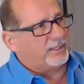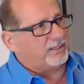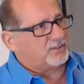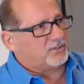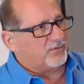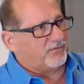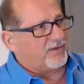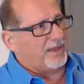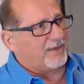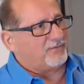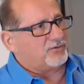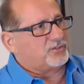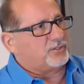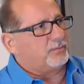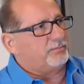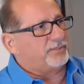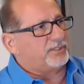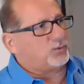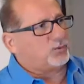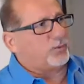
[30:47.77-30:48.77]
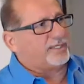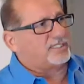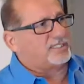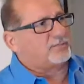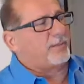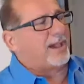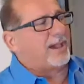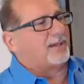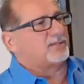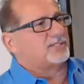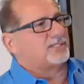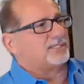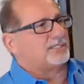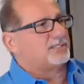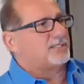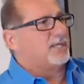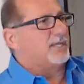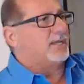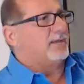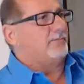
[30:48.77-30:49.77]
the right of survivorship between
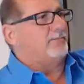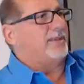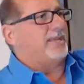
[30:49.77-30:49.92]
spouses,